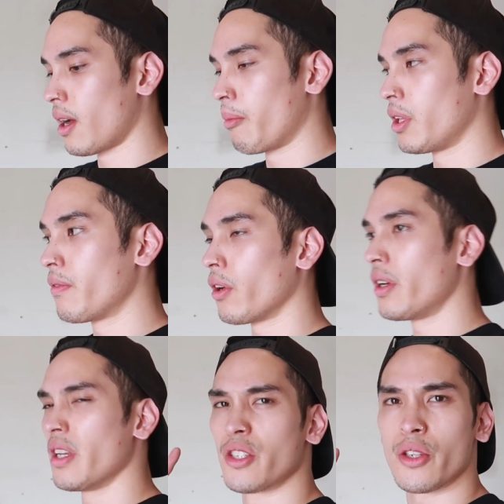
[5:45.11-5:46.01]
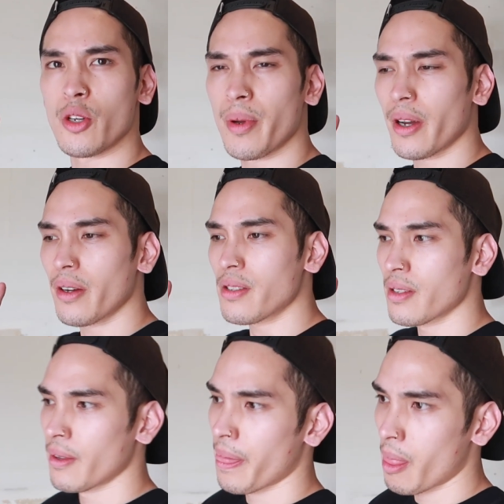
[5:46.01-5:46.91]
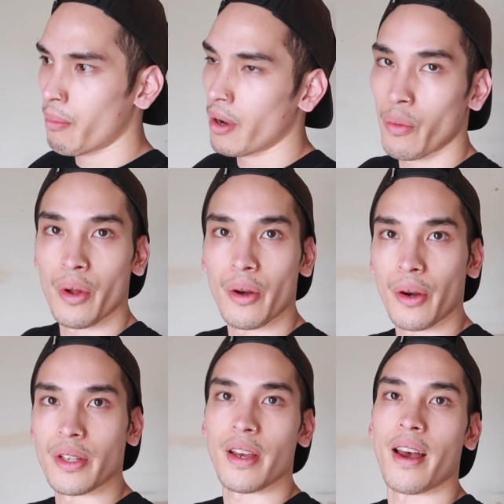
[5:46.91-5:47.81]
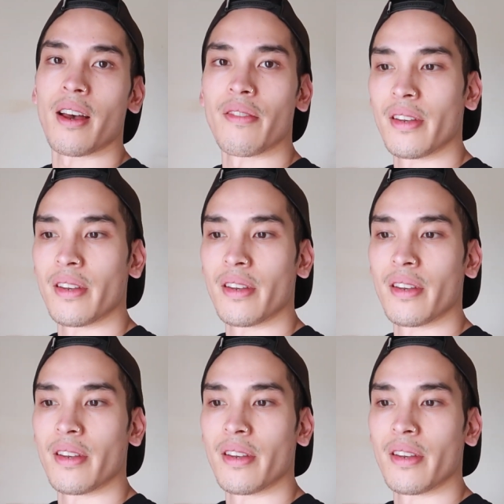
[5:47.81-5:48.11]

I believe all you need is 2 pairs, but it wouldn't hurt to have